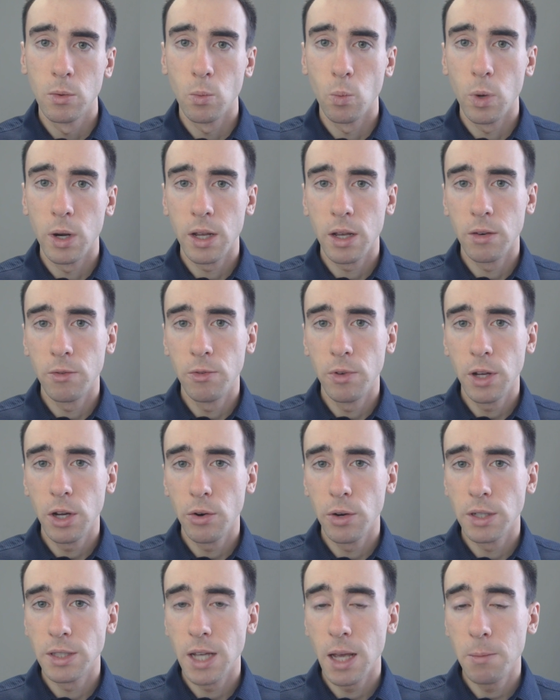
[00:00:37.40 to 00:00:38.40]
When
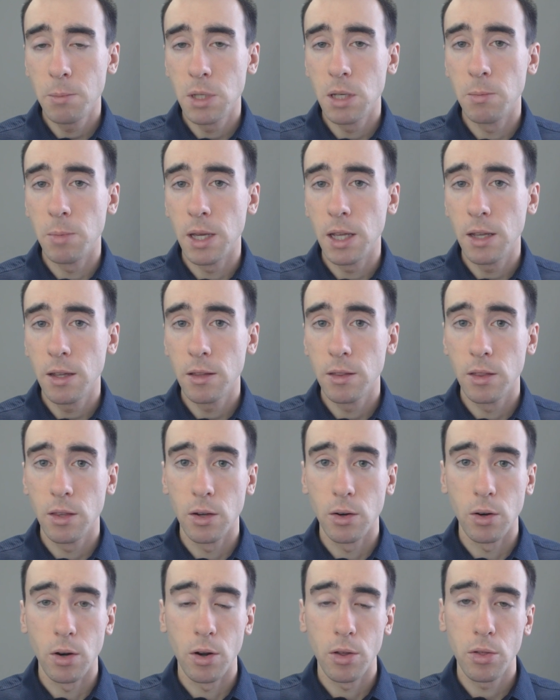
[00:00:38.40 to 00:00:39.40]
configuring tempdb,
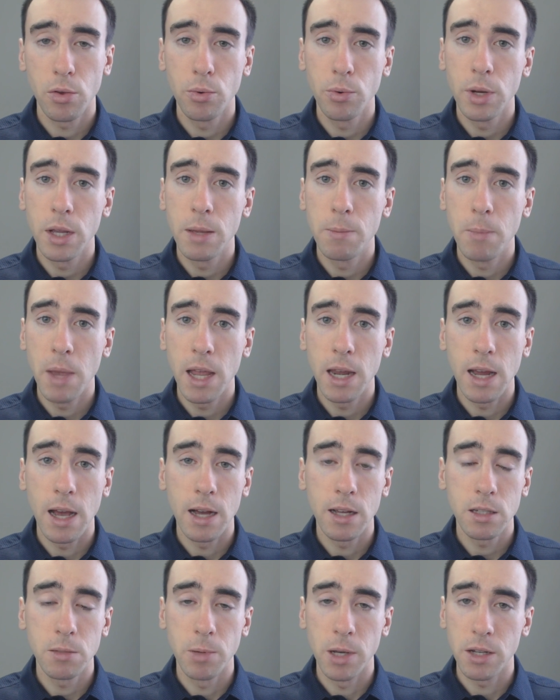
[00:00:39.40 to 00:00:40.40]
there are three main
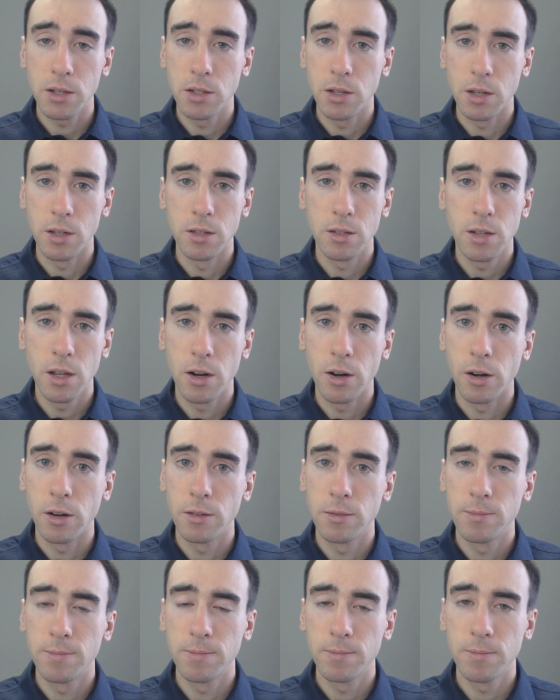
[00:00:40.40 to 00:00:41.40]
aspects to
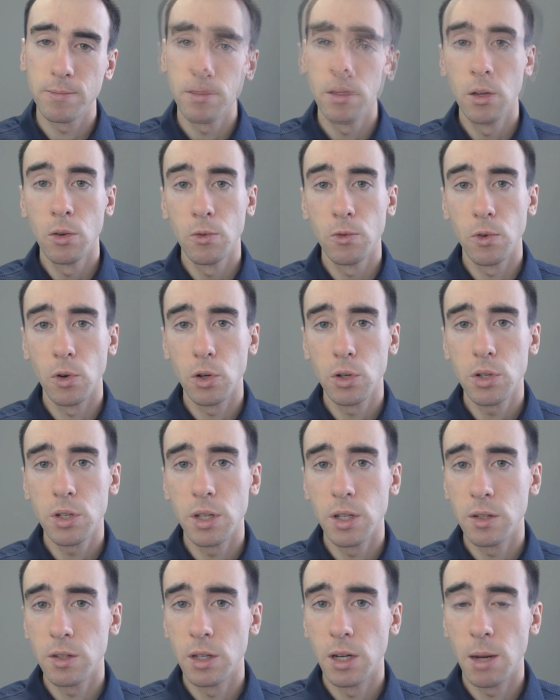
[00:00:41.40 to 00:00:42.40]
consider. First
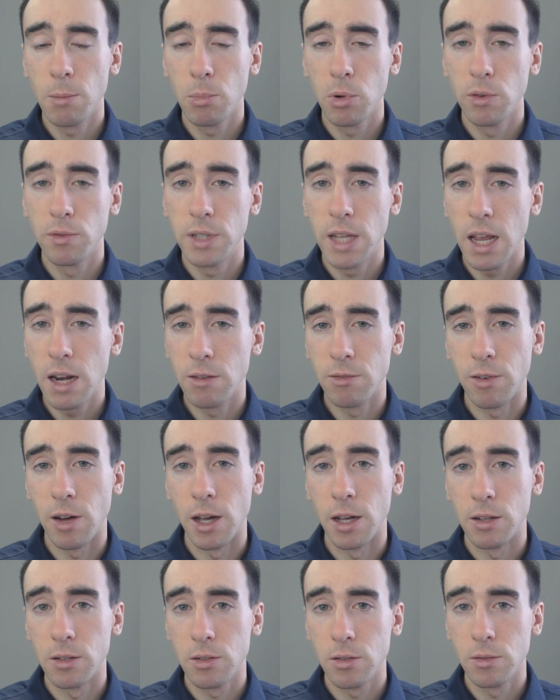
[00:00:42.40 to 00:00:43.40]
is the number of data
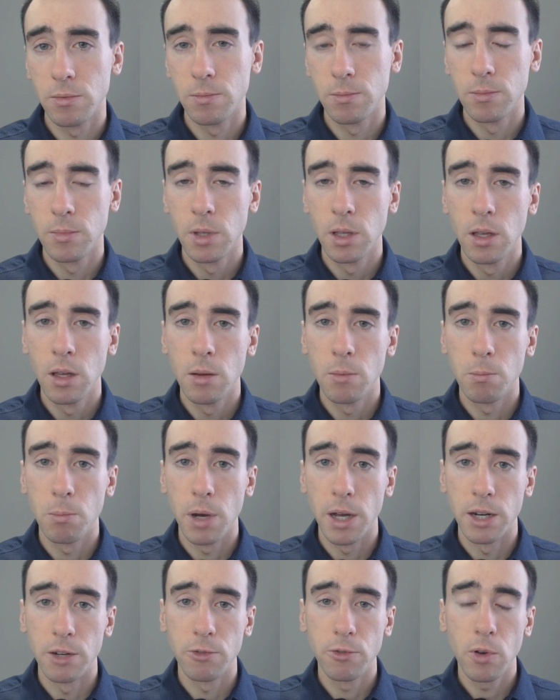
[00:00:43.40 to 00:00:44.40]
files.
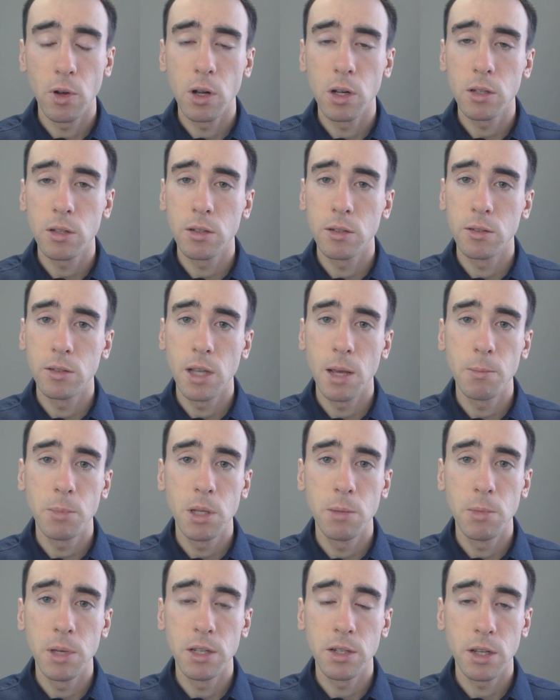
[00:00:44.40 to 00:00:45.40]
By default,
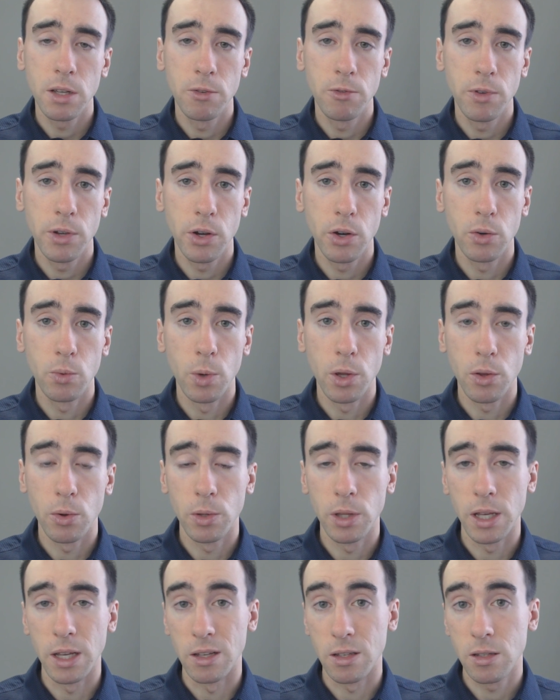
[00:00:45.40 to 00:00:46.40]
tempdb is configured with
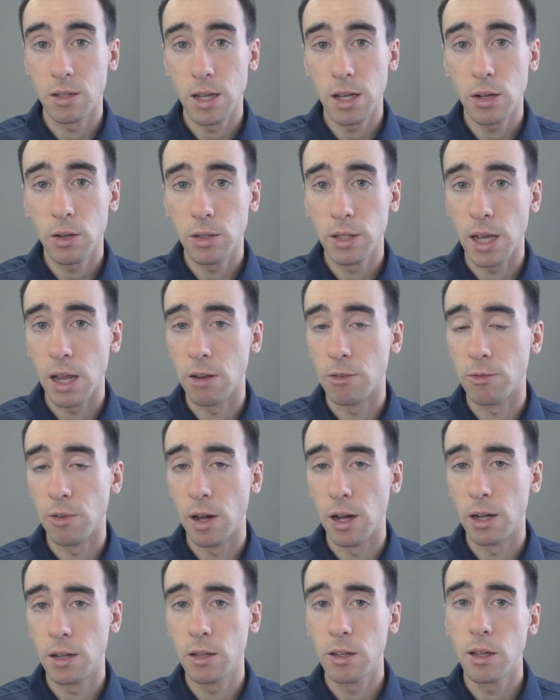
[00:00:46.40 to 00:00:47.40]
only a single data
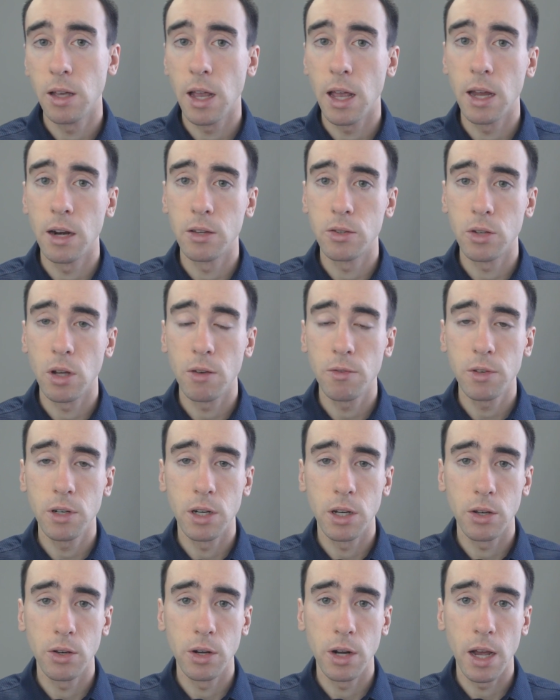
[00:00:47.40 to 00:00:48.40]
file, and it's
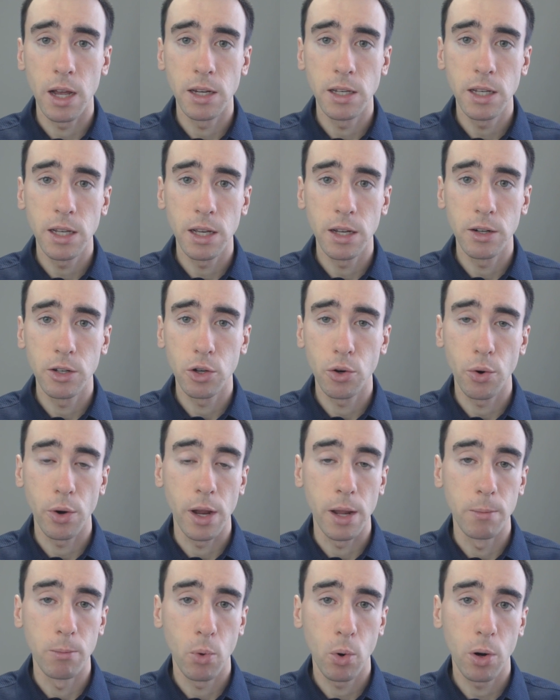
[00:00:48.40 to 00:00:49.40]
often a good idea to
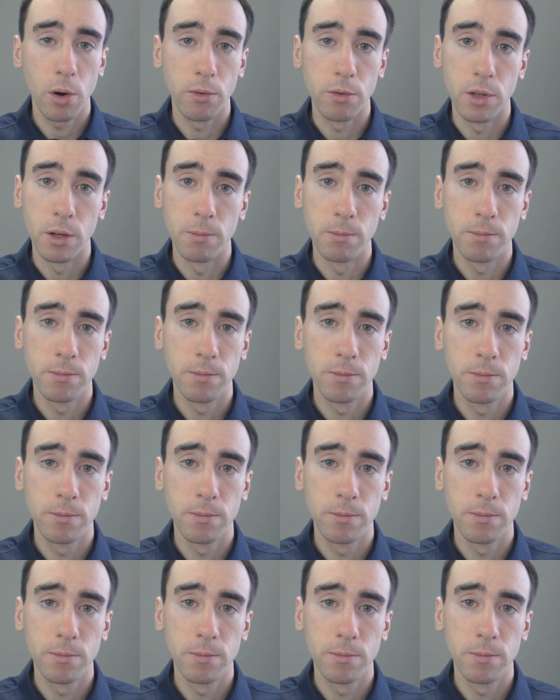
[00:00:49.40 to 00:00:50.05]
create more of them.